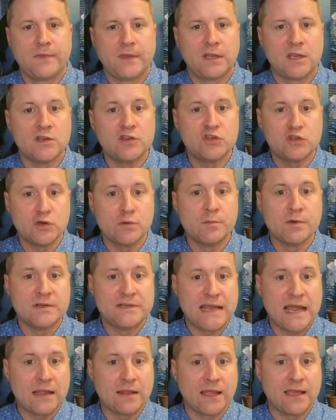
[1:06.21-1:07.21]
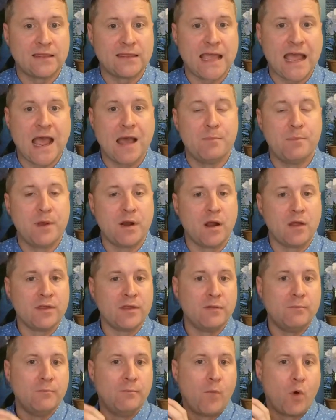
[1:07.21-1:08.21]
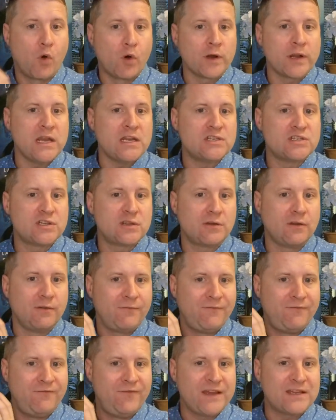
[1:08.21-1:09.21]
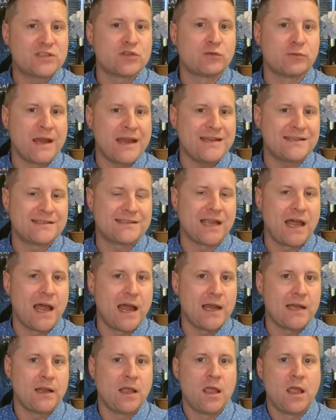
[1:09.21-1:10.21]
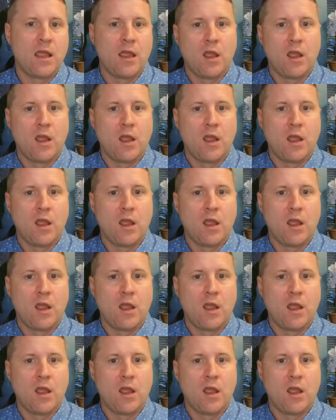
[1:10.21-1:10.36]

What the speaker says: consumer debt like that. But on the mortgage fixed rate side,